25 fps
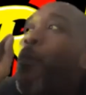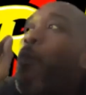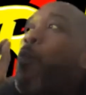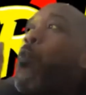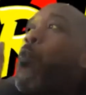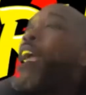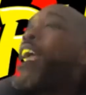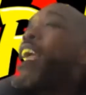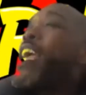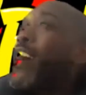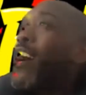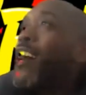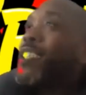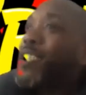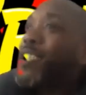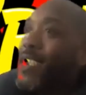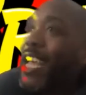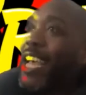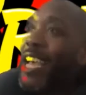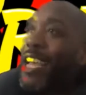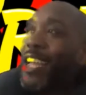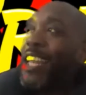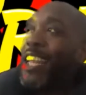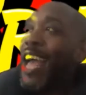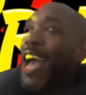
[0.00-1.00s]
We are
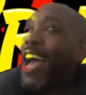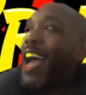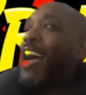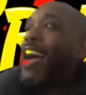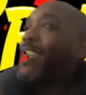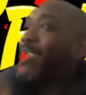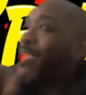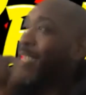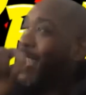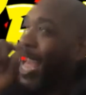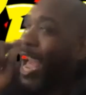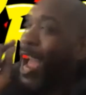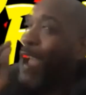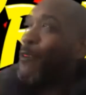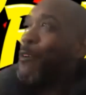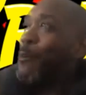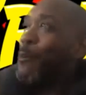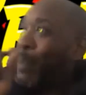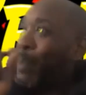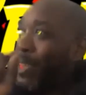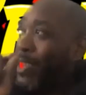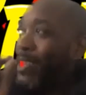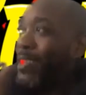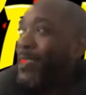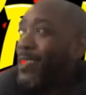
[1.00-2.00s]
saying that as
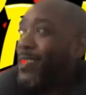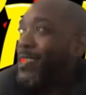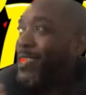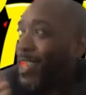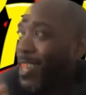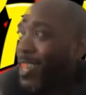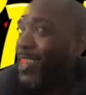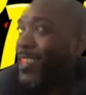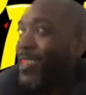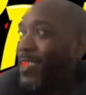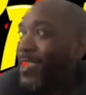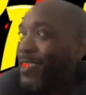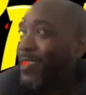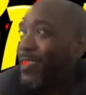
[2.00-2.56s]
Caribbeans, yeah.